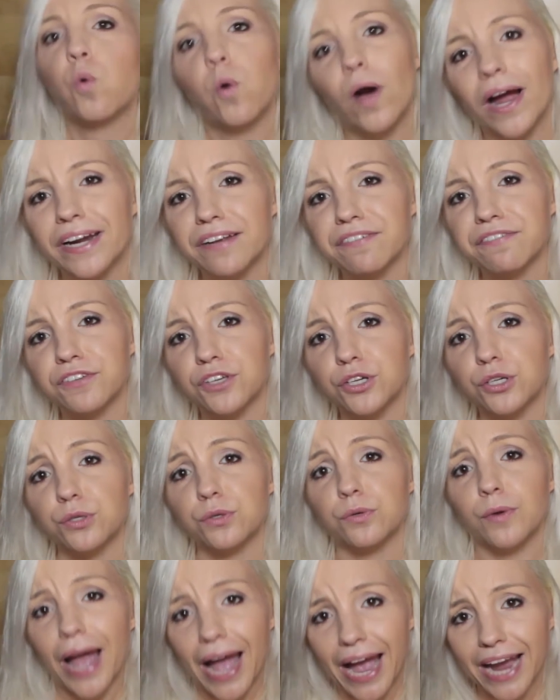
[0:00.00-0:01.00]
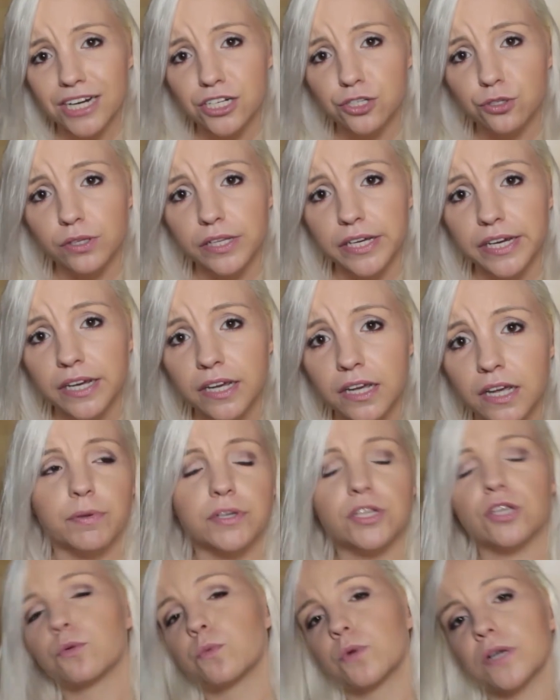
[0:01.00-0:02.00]
Quite a few, actually.
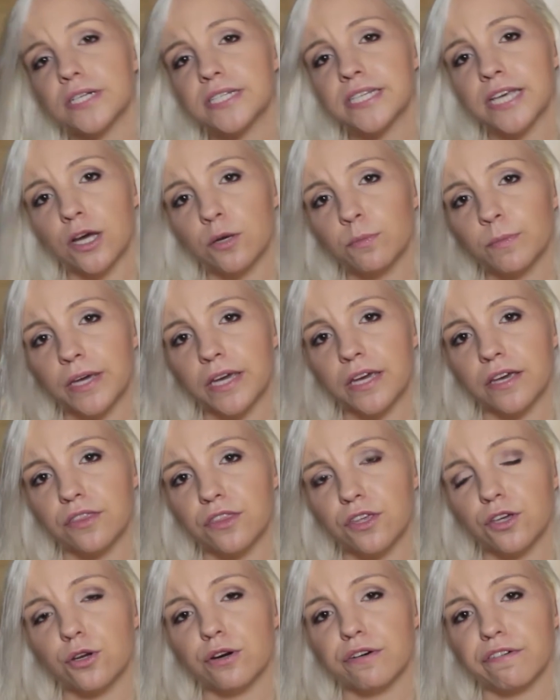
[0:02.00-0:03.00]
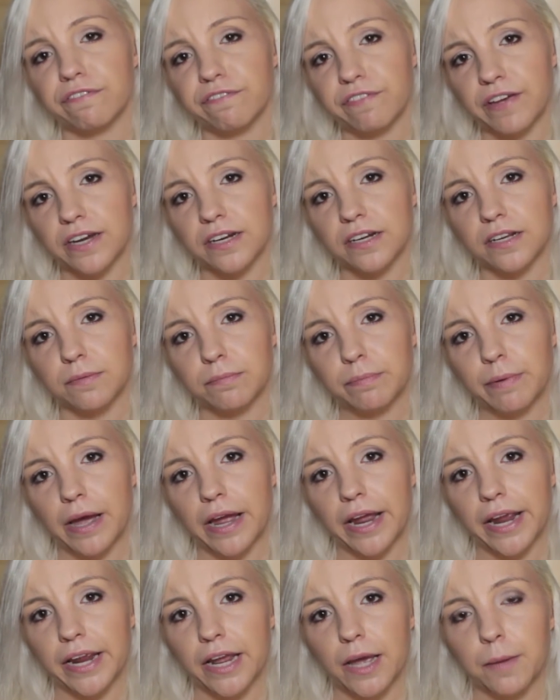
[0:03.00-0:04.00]
But you want to tell me that you're offended
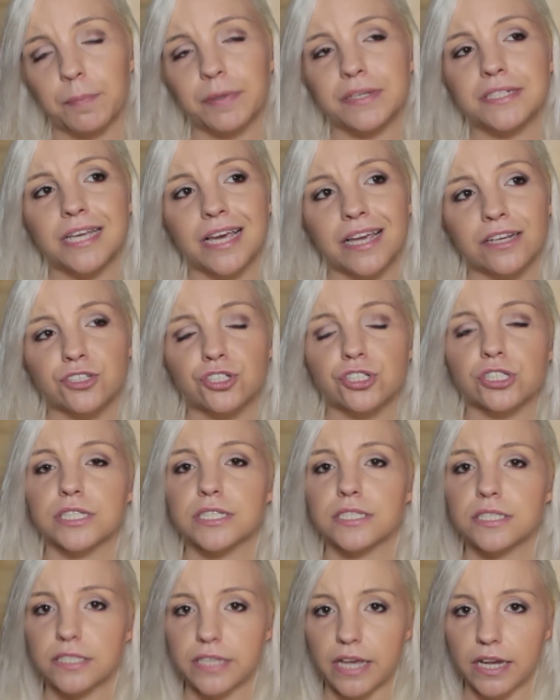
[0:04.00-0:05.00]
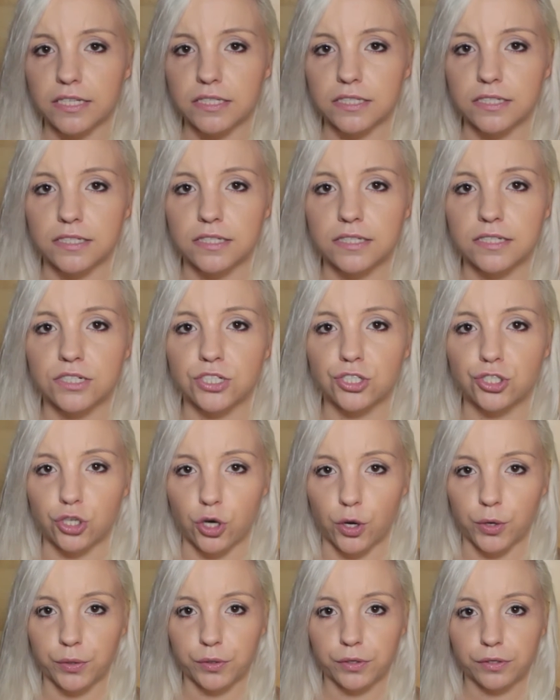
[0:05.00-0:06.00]
by a potentially sexist
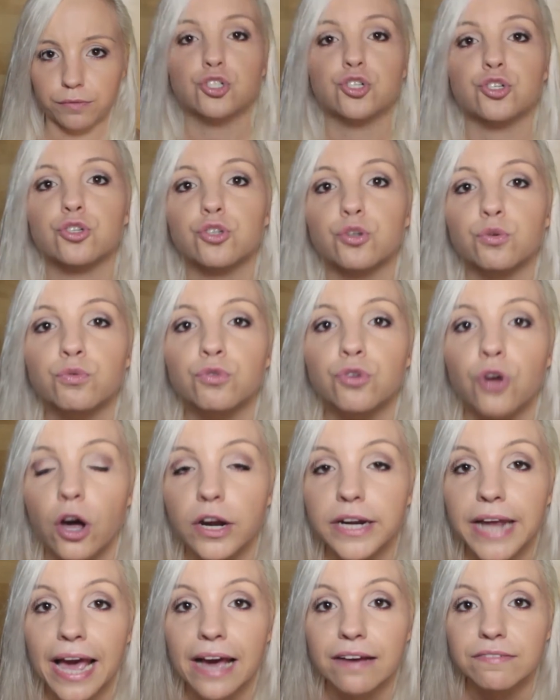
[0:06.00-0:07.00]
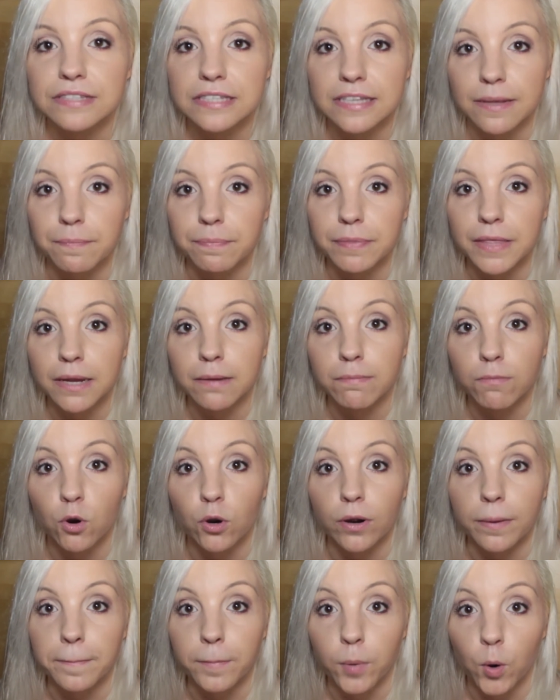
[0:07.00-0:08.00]
joke? Do you not have something
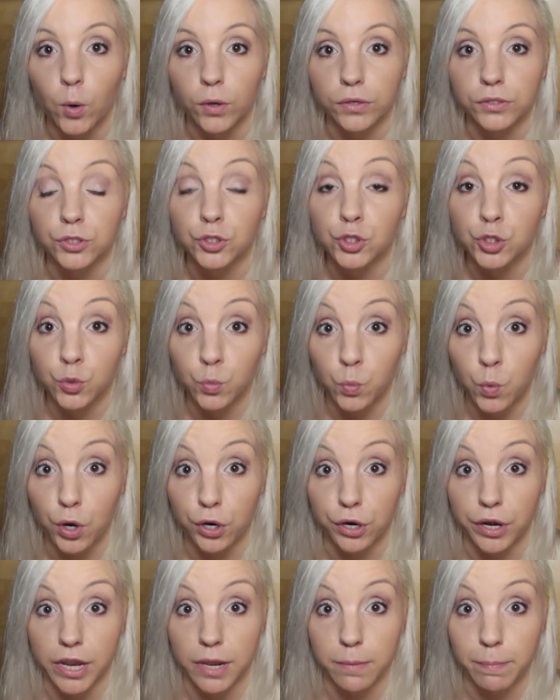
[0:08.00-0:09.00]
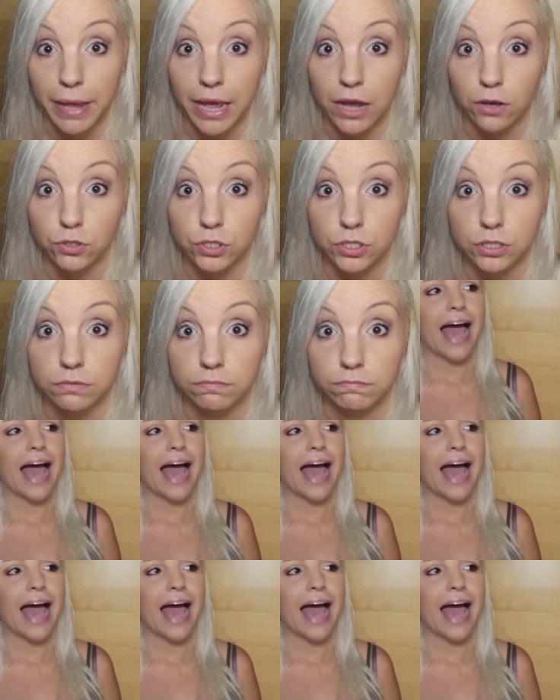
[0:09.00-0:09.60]
more important to worry about?